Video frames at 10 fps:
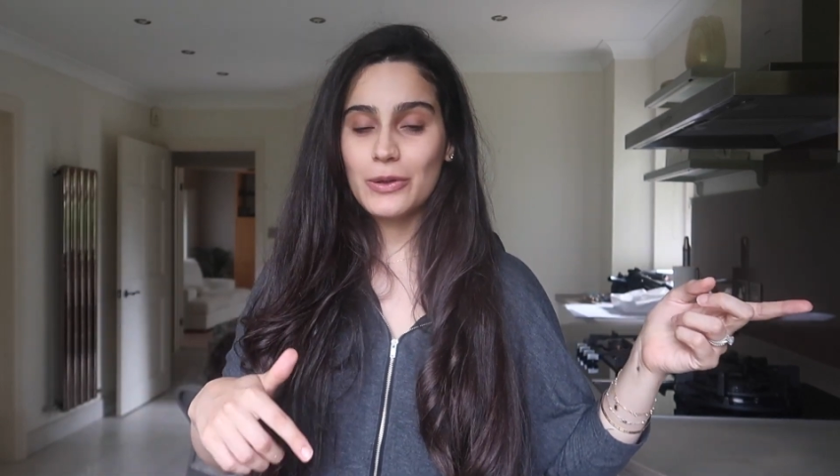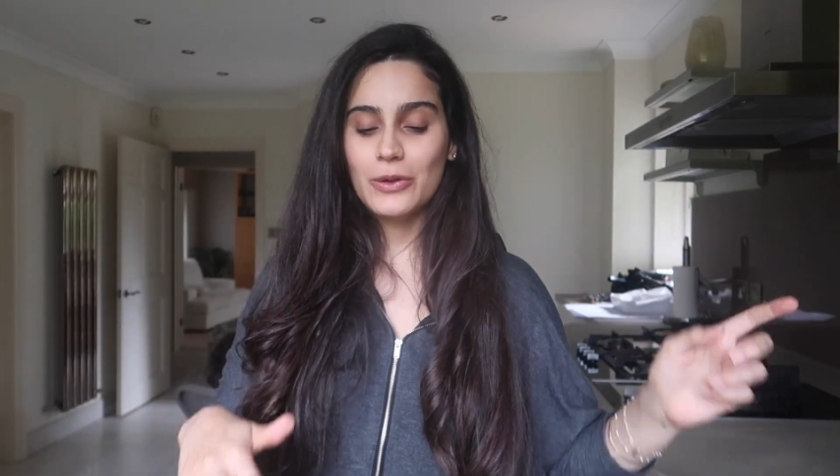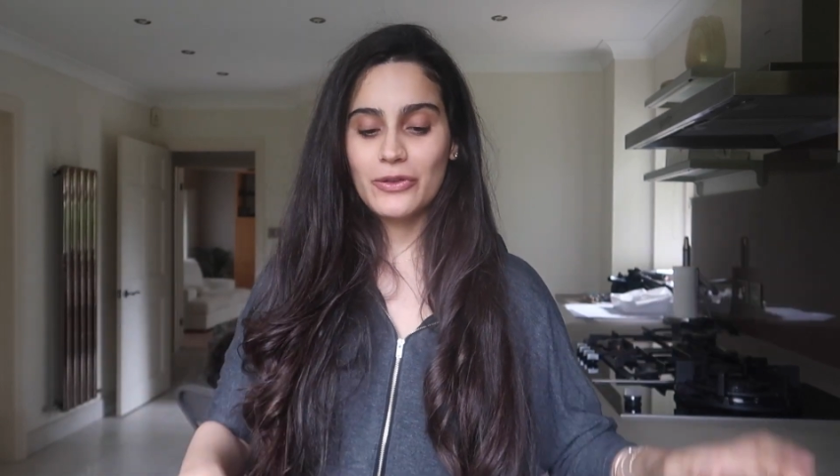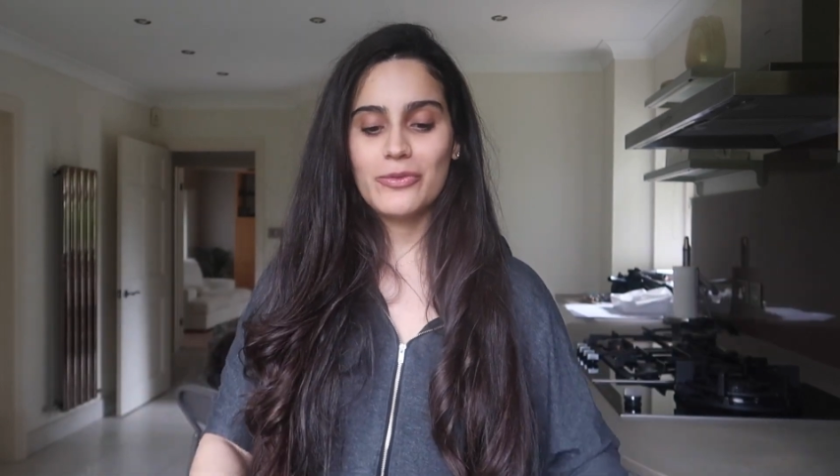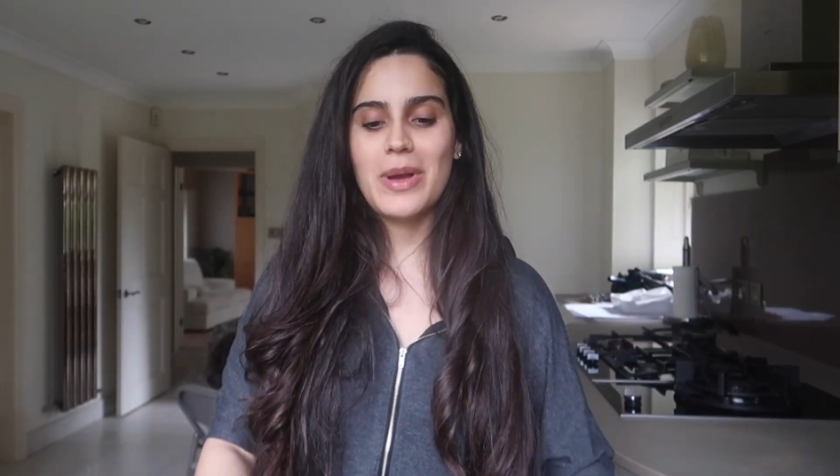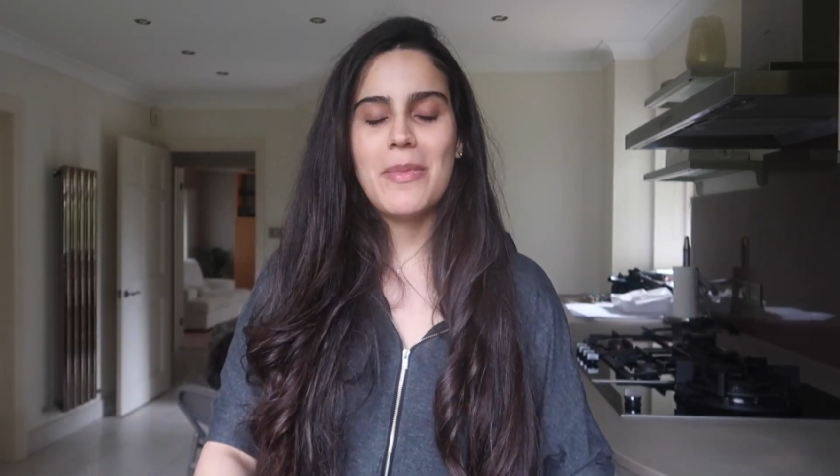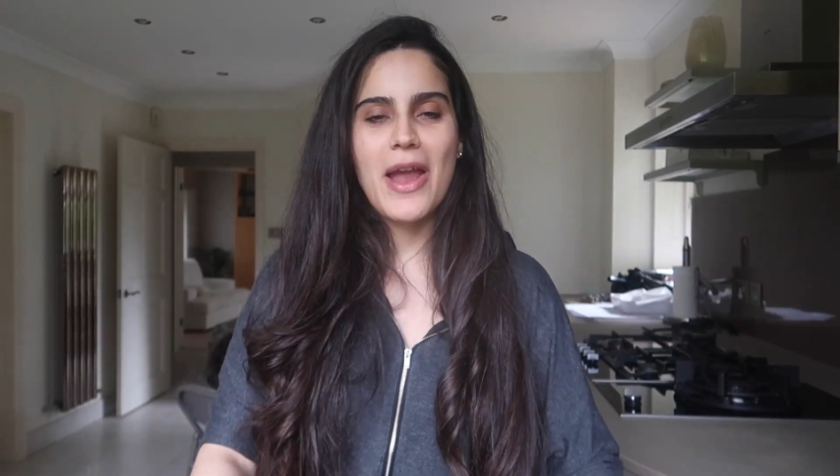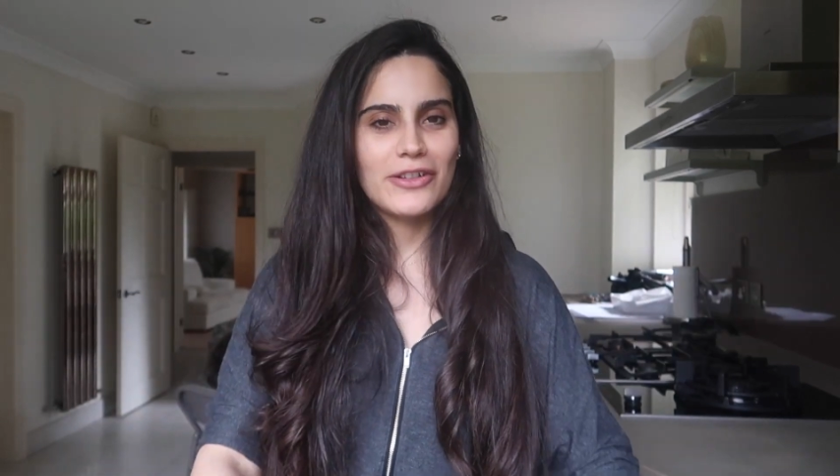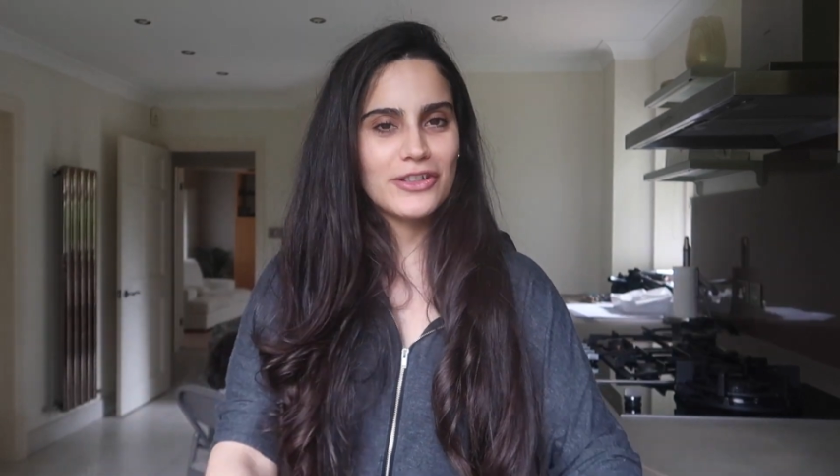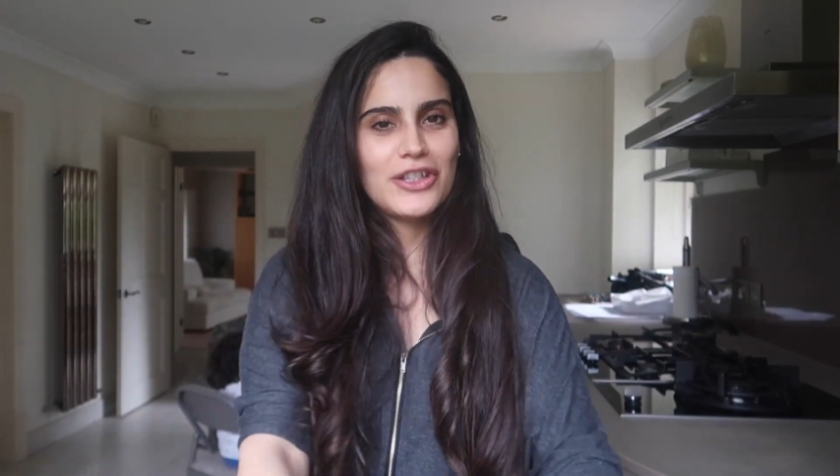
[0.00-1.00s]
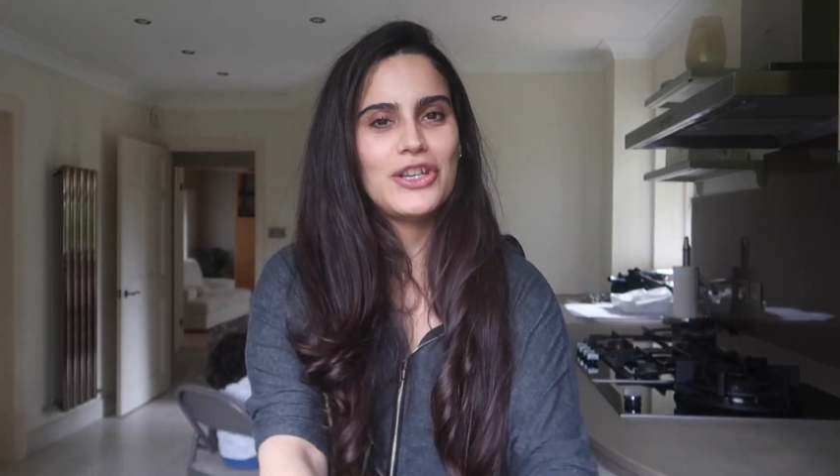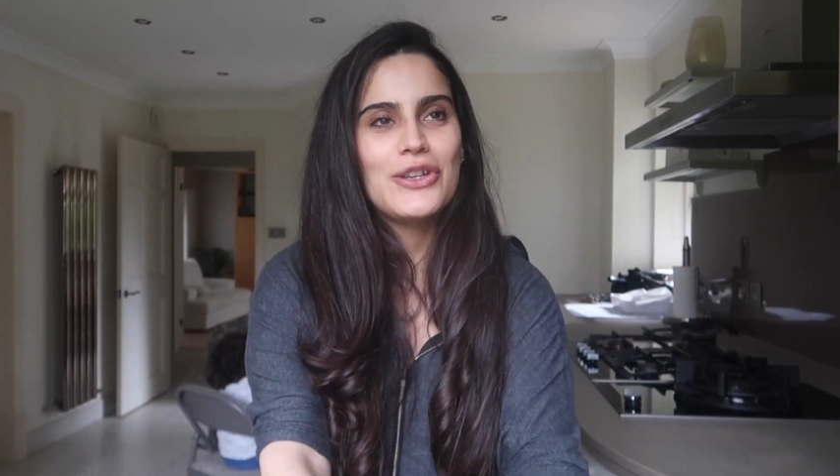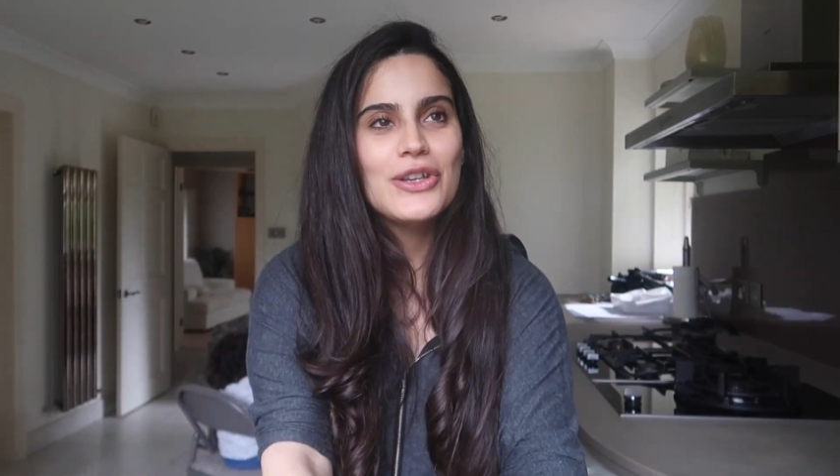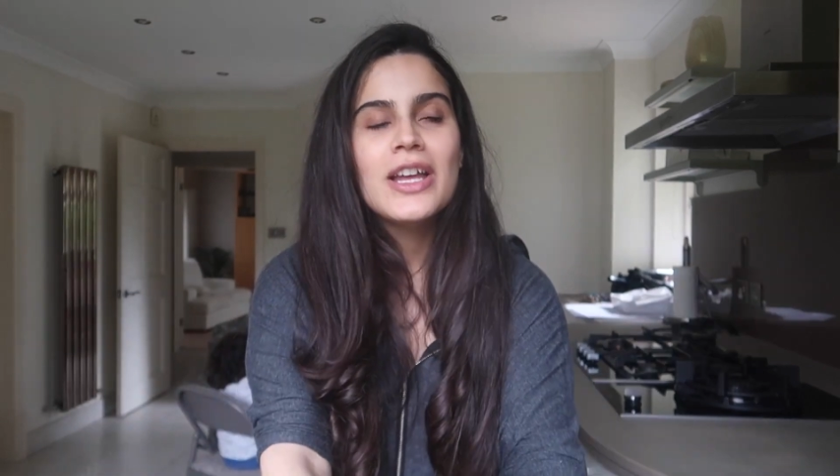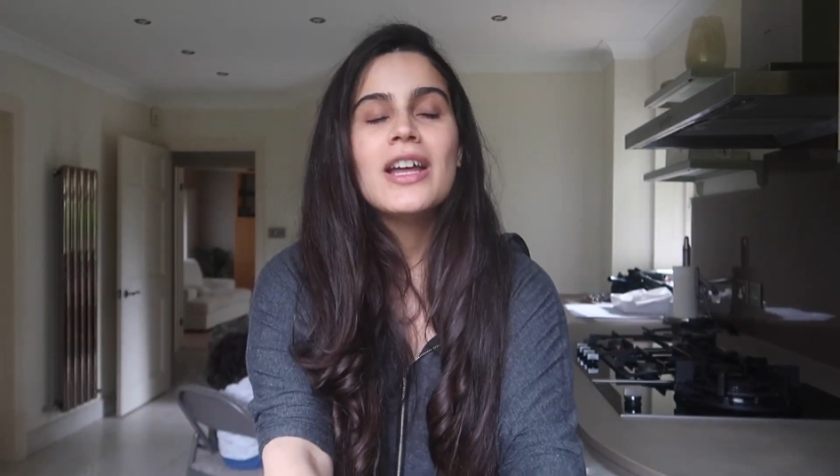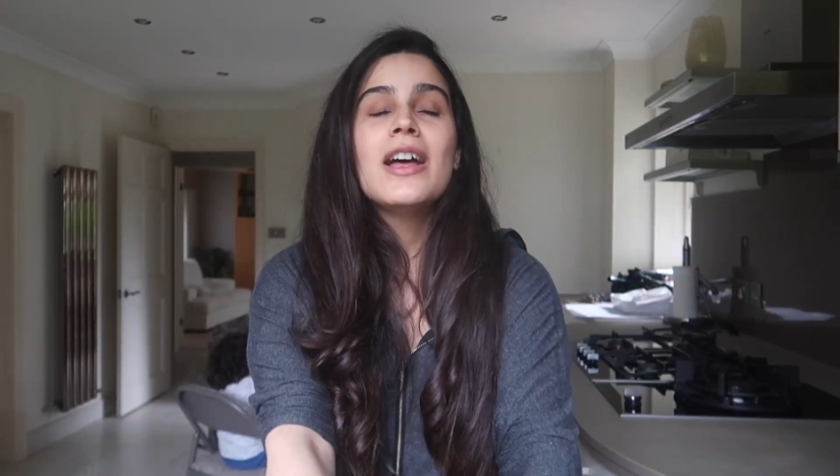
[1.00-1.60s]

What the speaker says: the corner from my parents too.